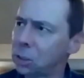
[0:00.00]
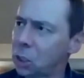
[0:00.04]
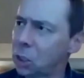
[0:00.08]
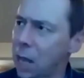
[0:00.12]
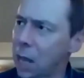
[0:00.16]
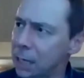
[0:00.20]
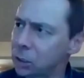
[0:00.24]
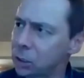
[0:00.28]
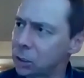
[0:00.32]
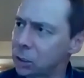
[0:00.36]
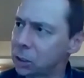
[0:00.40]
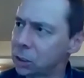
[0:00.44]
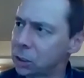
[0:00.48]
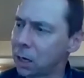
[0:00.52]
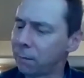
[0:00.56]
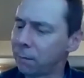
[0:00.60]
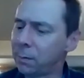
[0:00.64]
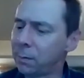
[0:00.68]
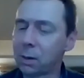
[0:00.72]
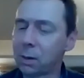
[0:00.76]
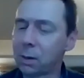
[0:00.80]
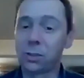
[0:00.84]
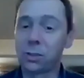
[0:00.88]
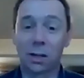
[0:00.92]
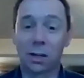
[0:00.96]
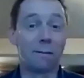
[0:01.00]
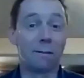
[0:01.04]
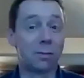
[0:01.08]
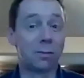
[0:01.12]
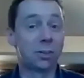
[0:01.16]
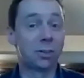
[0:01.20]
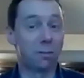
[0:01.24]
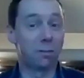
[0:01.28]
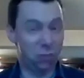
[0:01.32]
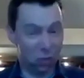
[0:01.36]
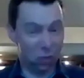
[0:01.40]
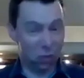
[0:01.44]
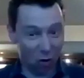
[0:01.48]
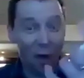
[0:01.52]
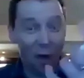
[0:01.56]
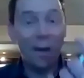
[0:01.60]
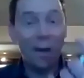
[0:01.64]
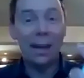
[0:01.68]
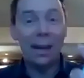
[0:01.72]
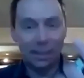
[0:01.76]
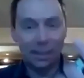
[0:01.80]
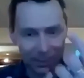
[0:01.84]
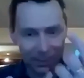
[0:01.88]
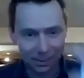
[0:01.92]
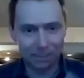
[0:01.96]
Thatcher's government, most governments have
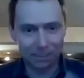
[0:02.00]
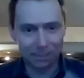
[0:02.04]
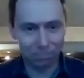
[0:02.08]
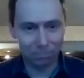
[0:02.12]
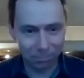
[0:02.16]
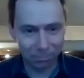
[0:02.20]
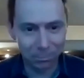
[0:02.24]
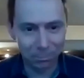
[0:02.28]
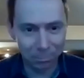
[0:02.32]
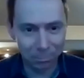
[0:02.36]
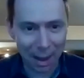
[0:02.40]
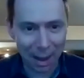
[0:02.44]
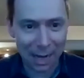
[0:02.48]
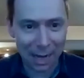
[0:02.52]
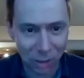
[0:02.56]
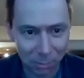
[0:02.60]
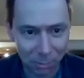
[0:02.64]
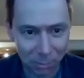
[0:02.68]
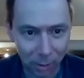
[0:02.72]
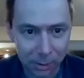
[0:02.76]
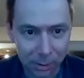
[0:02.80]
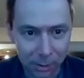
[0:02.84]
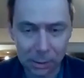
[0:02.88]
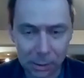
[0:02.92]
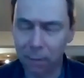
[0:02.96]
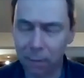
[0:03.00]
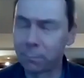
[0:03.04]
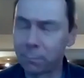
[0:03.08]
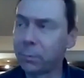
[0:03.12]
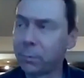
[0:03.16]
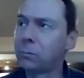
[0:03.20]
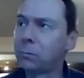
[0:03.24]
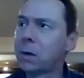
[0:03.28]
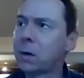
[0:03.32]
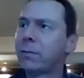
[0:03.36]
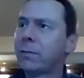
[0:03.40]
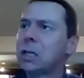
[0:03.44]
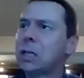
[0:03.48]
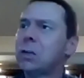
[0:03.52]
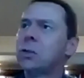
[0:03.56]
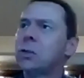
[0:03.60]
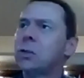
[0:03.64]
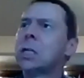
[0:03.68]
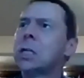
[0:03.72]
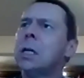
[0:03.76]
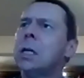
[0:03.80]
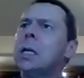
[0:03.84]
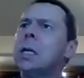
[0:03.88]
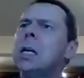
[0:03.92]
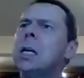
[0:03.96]
tried to maximise government revenues.